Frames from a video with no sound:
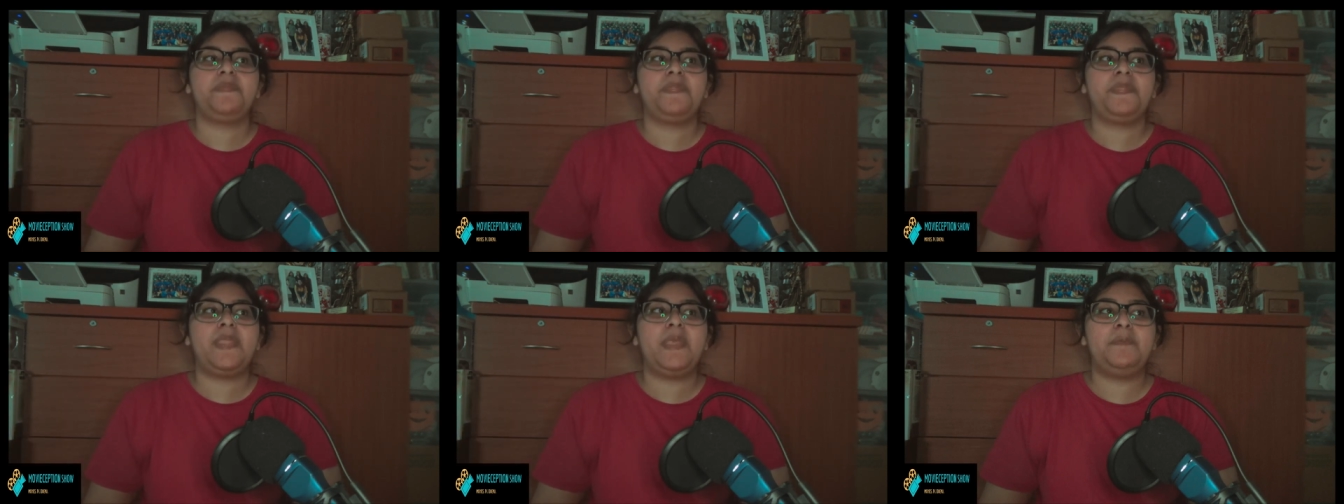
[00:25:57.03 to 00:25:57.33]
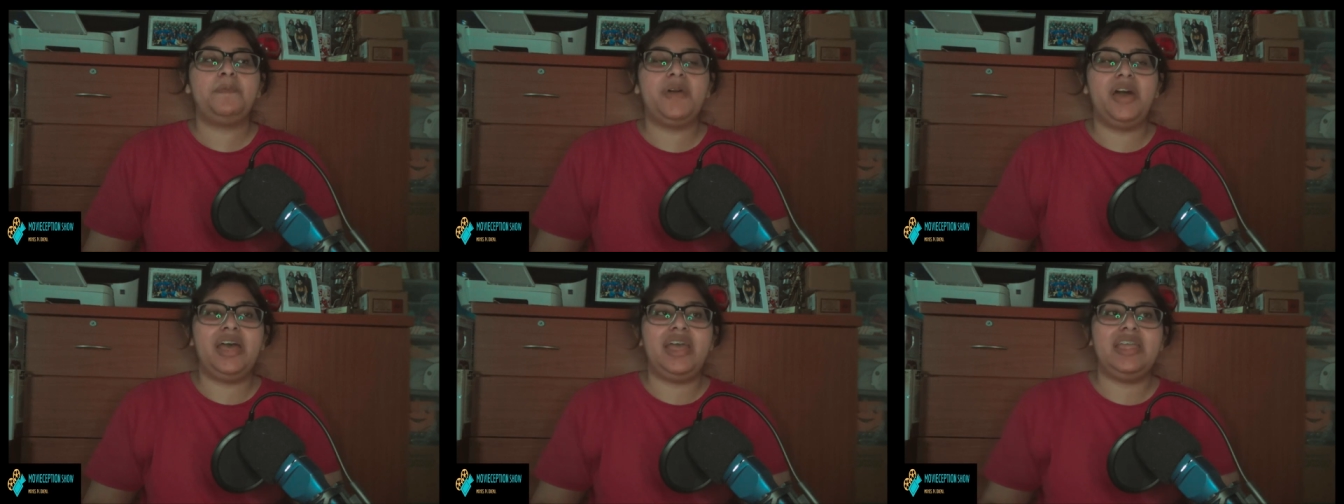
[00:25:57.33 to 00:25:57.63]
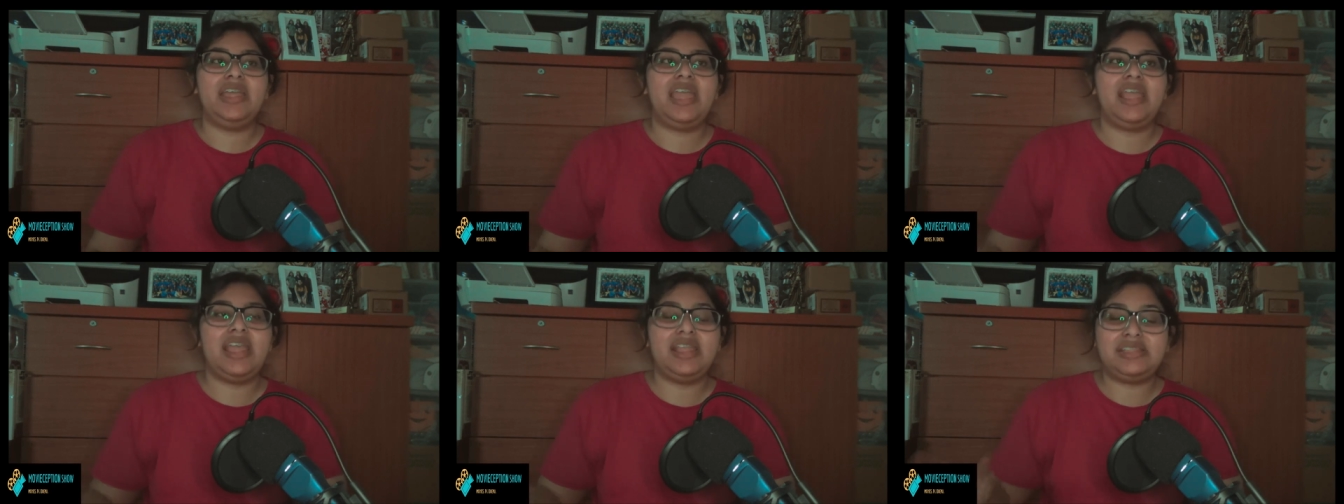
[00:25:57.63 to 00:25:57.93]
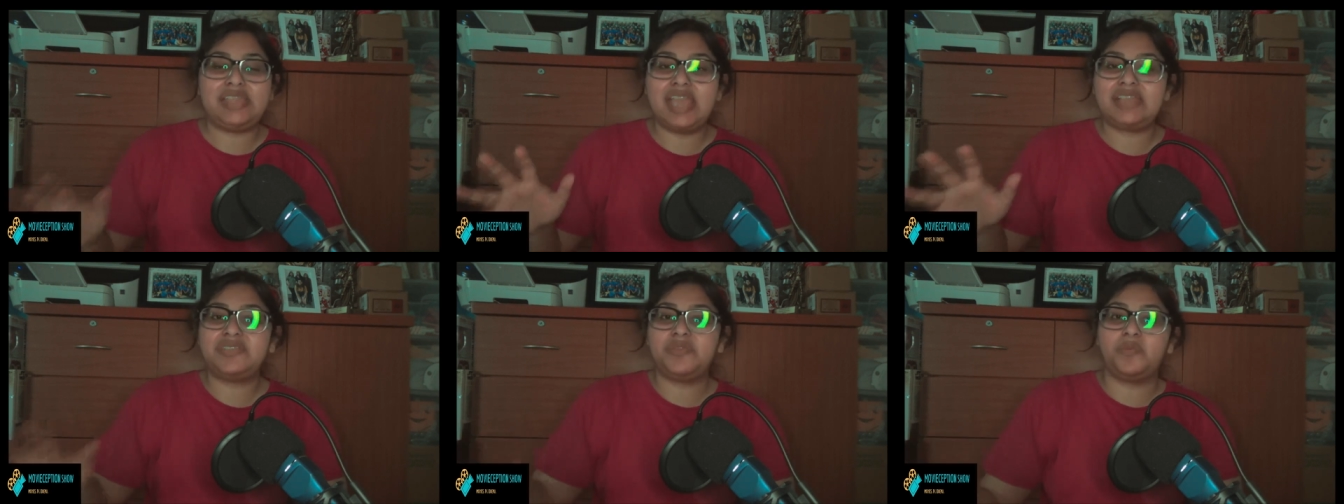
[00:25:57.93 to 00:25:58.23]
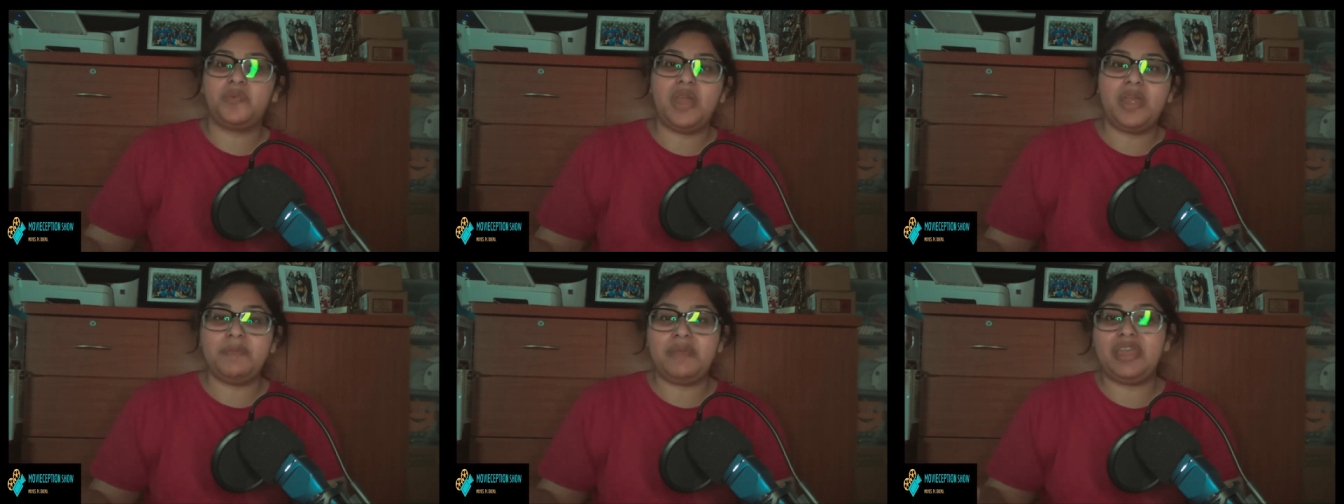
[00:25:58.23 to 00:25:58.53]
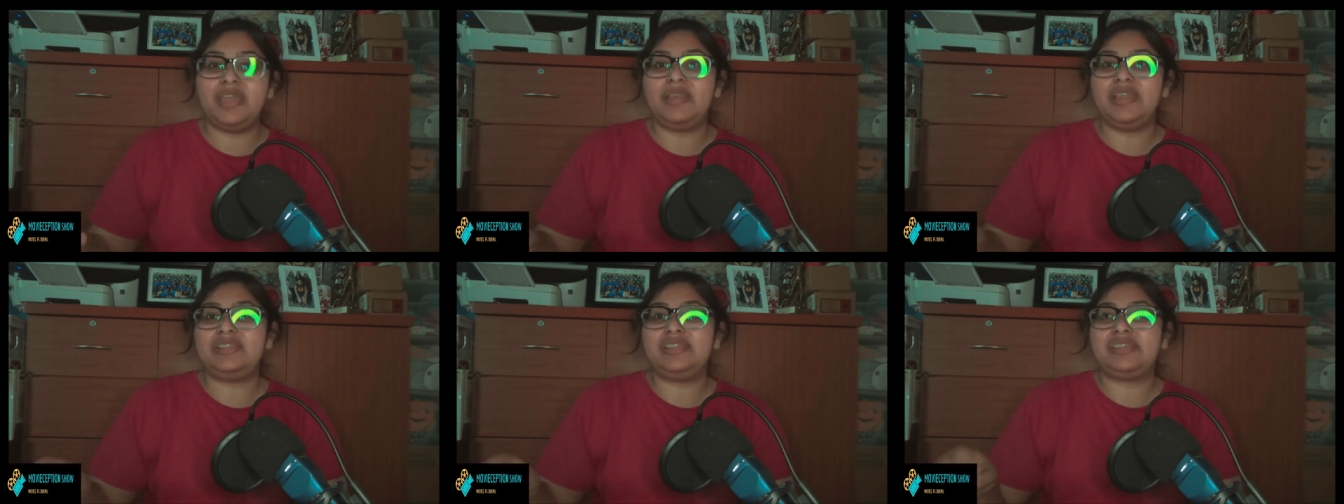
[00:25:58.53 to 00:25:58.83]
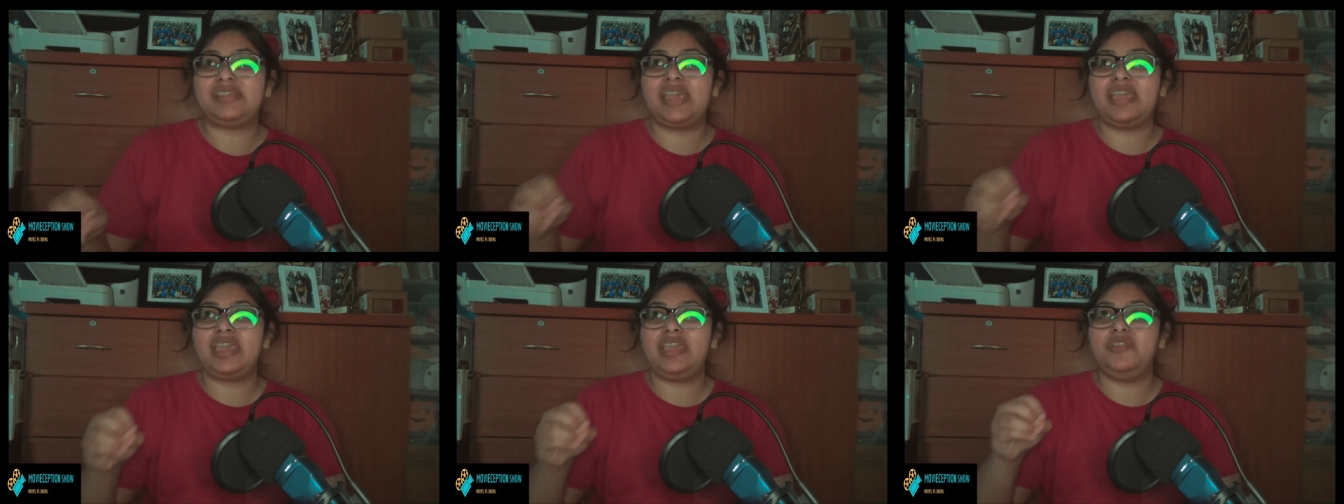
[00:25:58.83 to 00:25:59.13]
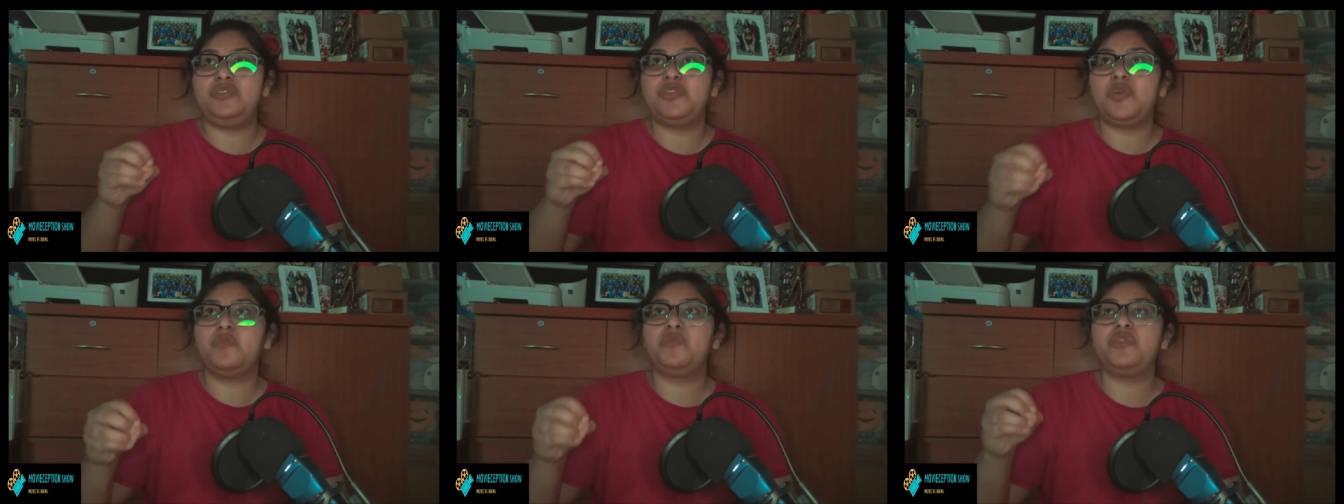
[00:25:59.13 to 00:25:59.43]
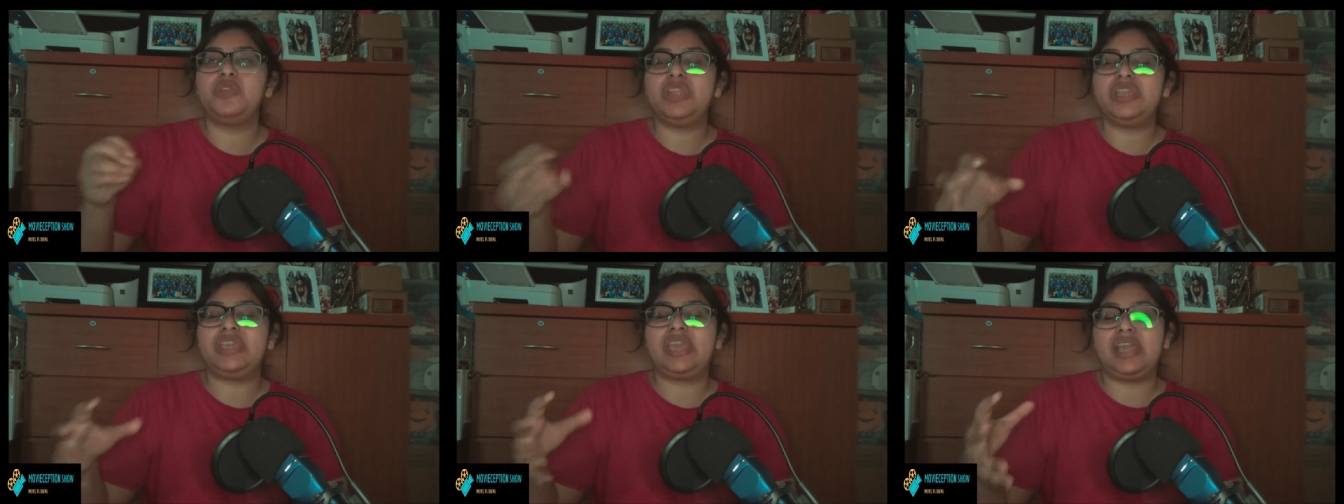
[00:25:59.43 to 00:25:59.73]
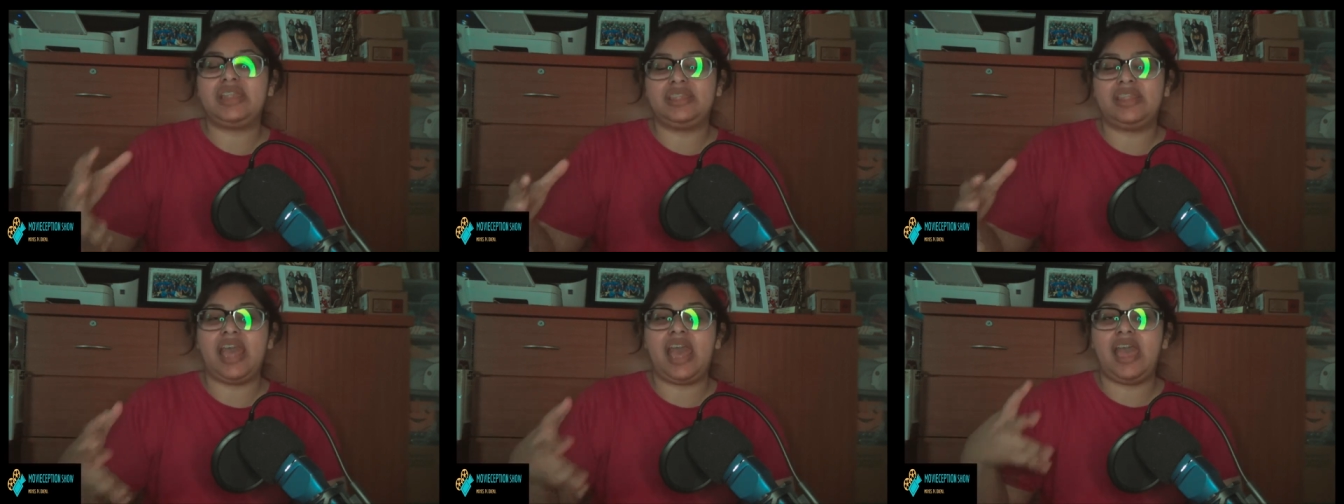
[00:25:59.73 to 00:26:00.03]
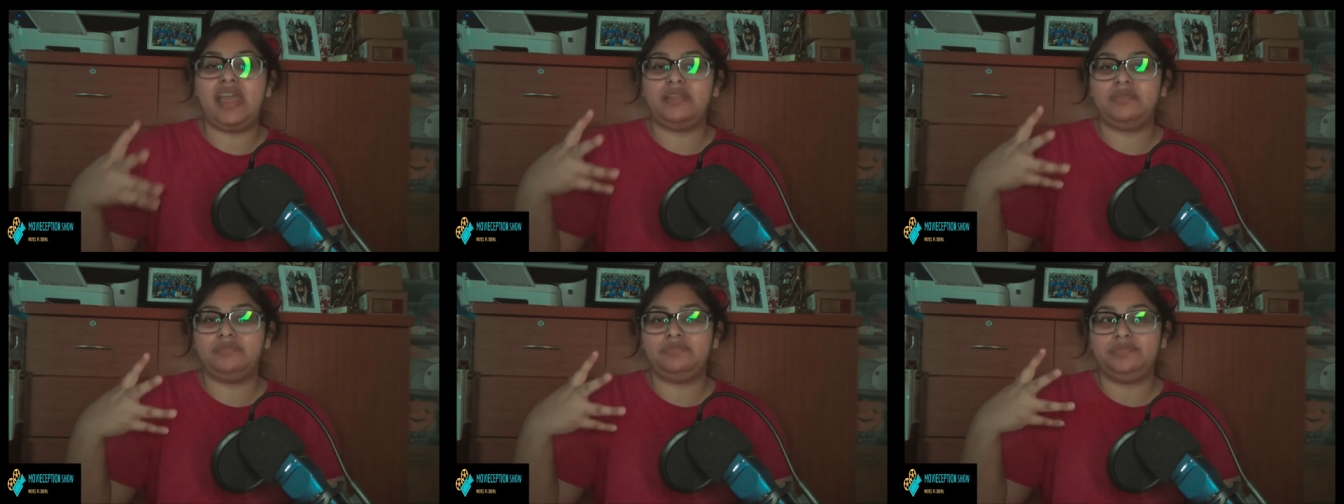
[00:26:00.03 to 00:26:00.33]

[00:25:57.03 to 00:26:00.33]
But it's like you don't really get that,